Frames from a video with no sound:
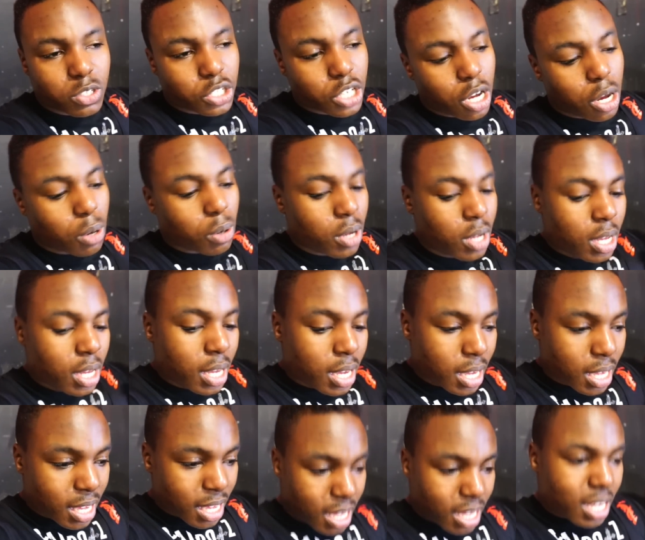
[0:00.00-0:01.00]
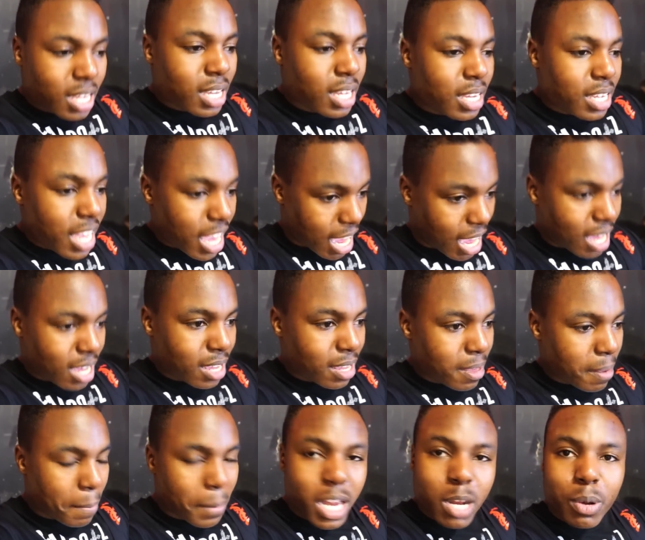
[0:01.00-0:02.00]
So, yeah.
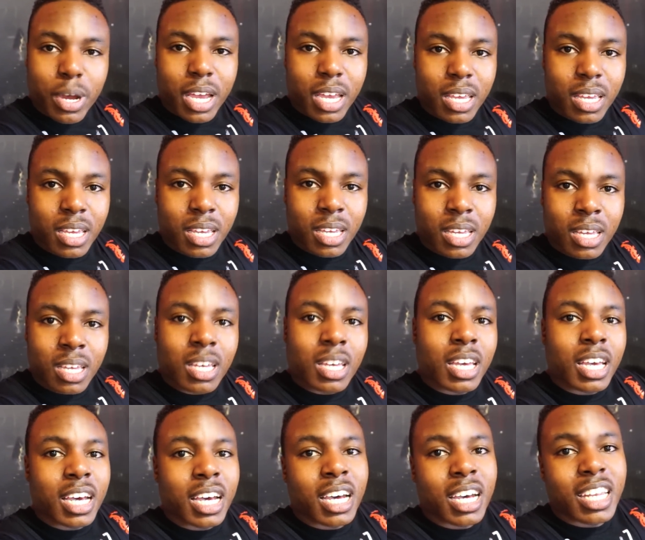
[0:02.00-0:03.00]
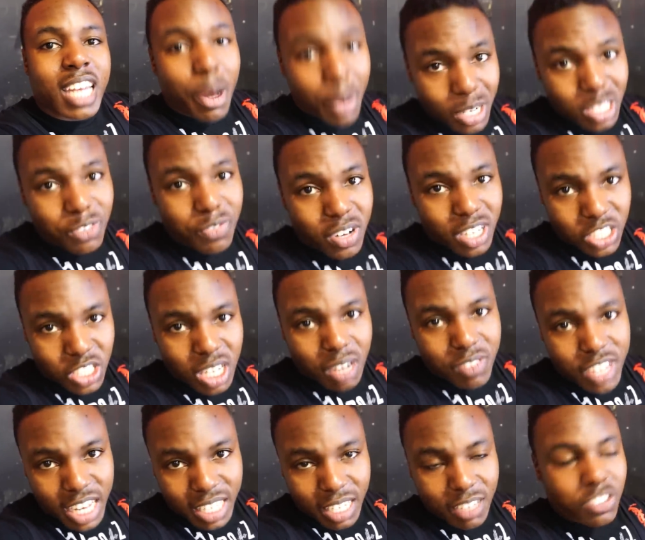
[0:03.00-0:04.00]
But anyway, now we get to the fun stuff.
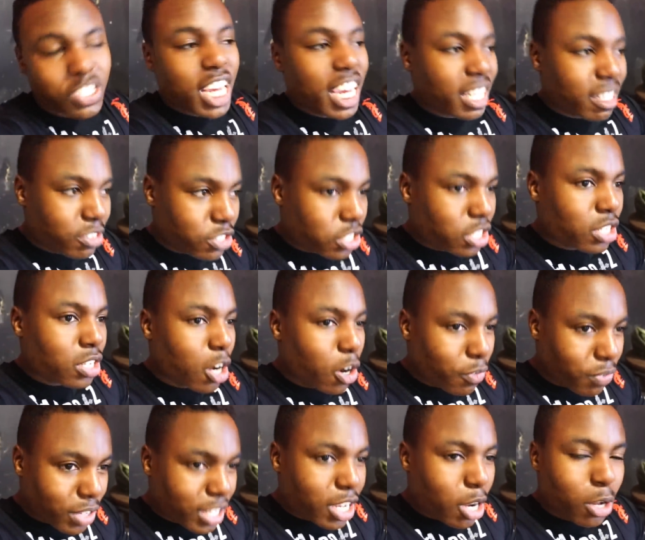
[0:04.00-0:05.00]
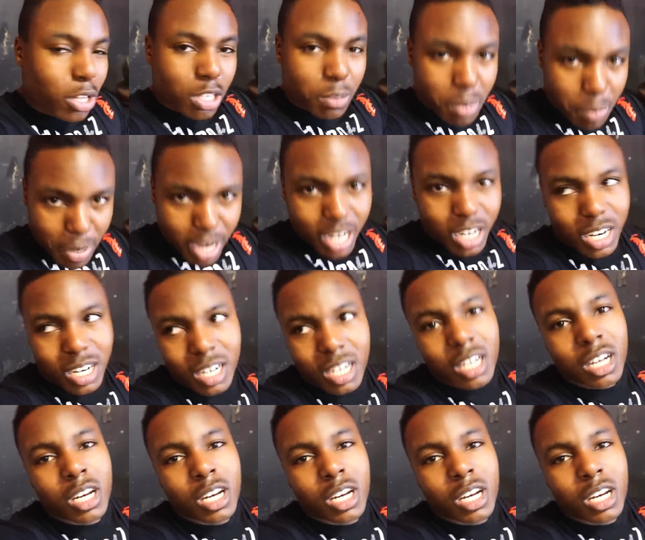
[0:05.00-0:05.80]
Deadlifts. Deadlifts should hopefully go a little bit better